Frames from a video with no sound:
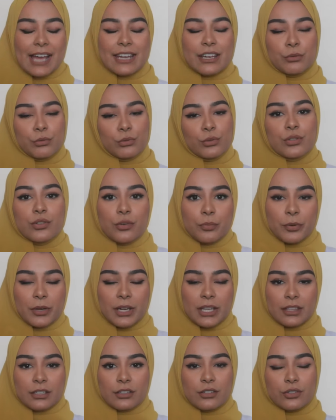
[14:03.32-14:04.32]
and I will also
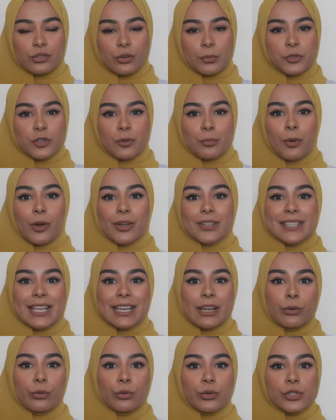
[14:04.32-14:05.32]
put it in the description box
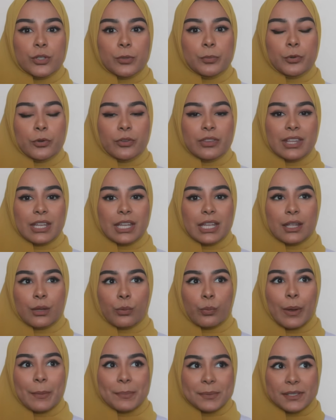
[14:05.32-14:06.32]
and I'll also put
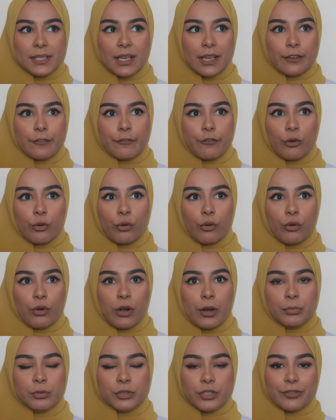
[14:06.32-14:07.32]
the website
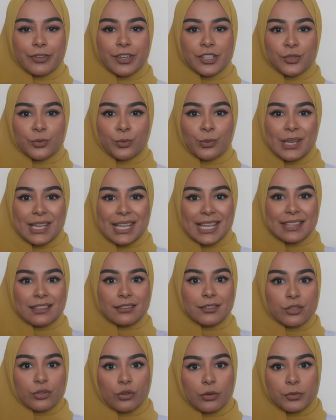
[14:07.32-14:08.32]
for Abuja Fashion Week in
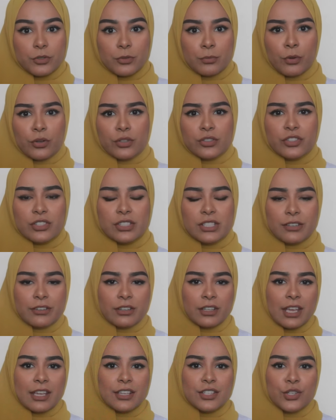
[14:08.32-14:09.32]
the description box just
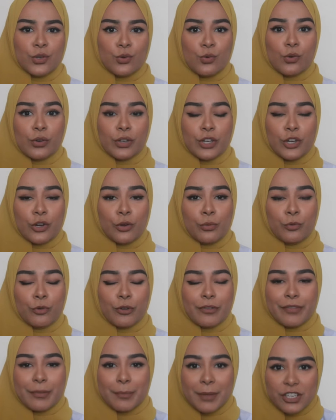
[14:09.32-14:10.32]
in case you want to know
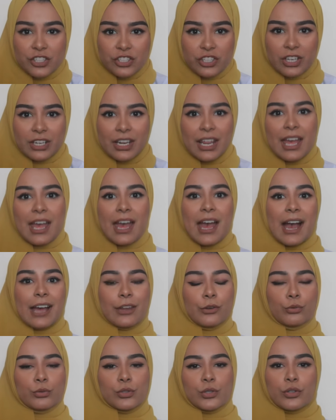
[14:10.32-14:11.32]
more information
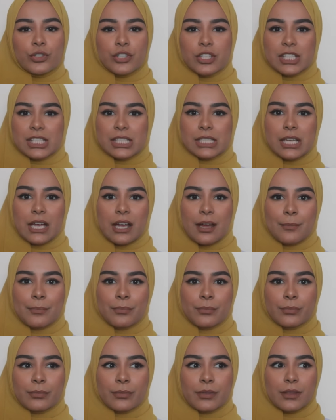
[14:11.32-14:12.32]
and also just
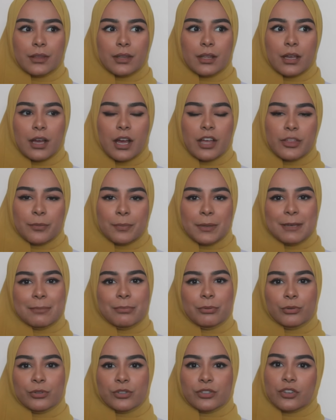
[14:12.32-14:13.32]
um, other
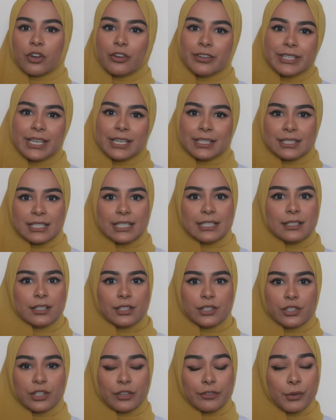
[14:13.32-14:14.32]
people's contact
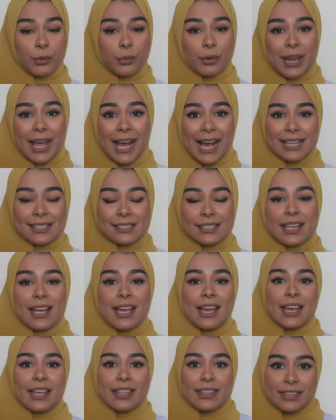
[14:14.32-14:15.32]
details if you want to ask
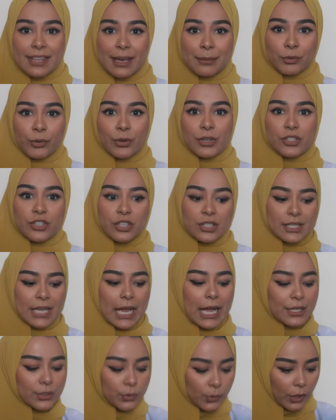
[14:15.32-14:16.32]
them questions
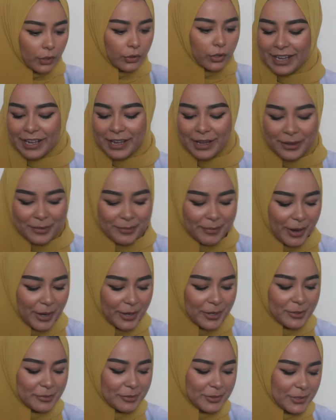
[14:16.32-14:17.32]
as well. Um,
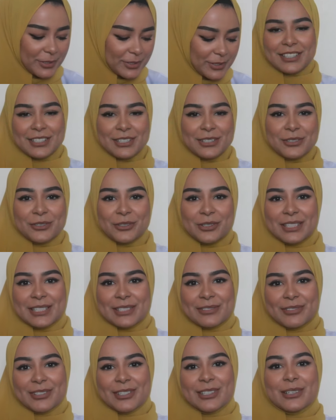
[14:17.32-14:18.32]
I hope you did enjoy
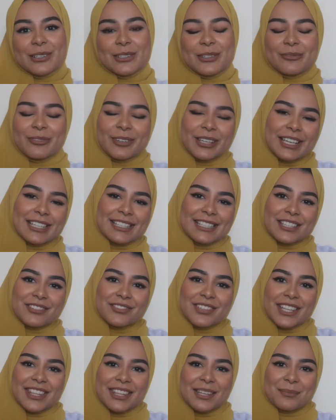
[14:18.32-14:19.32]
this video. Don't forget to
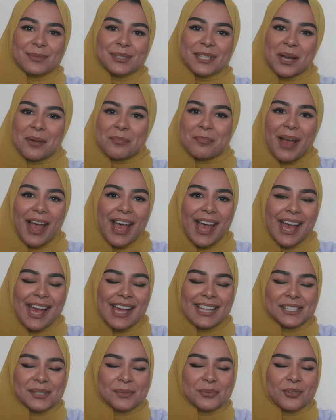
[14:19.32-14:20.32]
give it a thumbs up
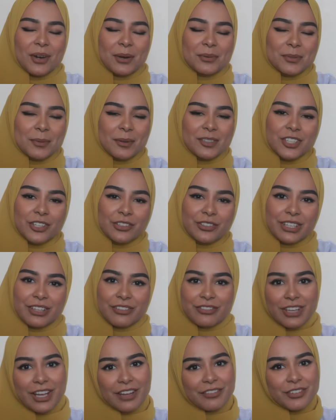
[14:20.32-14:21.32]
and subscribe to my channel
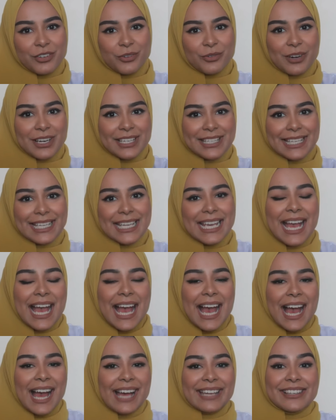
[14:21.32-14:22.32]
if you haven't already.
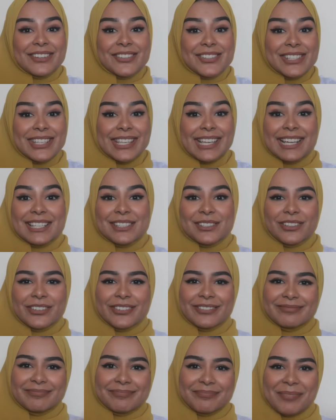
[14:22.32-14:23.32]
And I'll see you guys
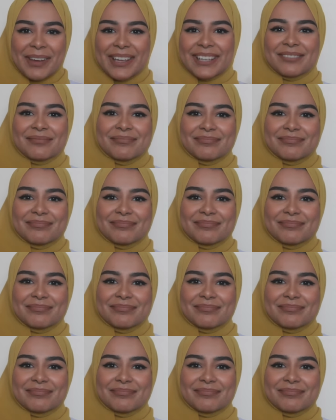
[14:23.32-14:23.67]
soon. Bye.